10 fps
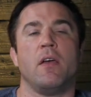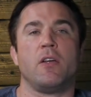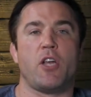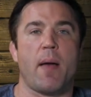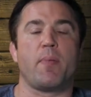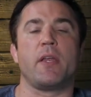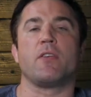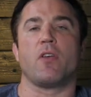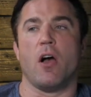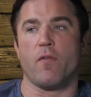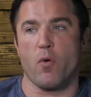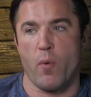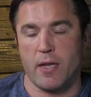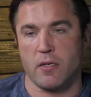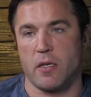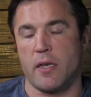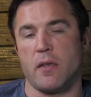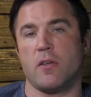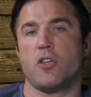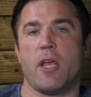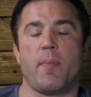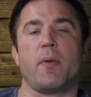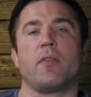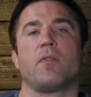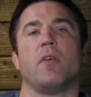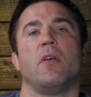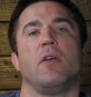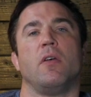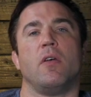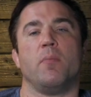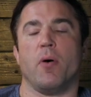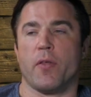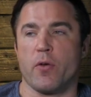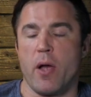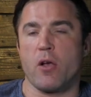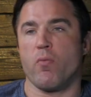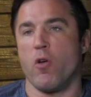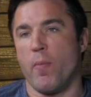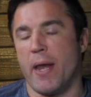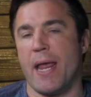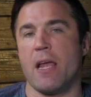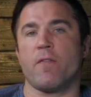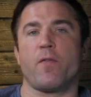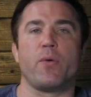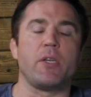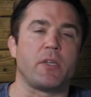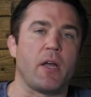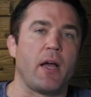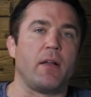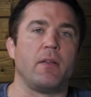Japanese of wrestling champions, both in Greco-Roman and freestyle.